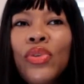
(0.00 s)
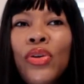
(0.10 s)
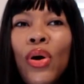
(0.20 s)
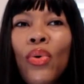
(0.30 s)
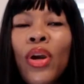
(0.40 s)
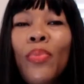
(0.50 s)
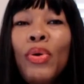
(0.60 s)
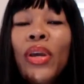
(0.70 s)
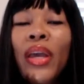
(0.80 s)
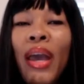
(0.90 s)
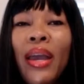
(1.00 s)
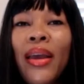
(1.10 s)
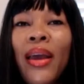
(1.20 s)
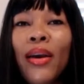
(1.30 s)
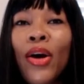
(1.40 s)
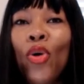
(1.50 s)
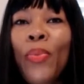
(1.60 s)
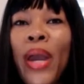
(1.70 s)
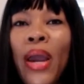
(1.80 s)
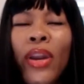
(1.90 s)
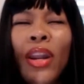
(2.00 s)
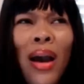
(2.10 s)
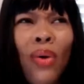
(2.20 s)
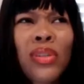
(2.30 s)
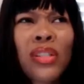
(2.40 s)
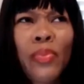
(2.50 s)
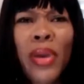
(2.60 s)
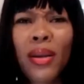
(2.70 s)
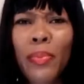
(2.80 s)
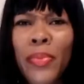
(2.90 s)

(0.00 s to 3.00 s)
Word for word: you know communicate and co-parent and i was being a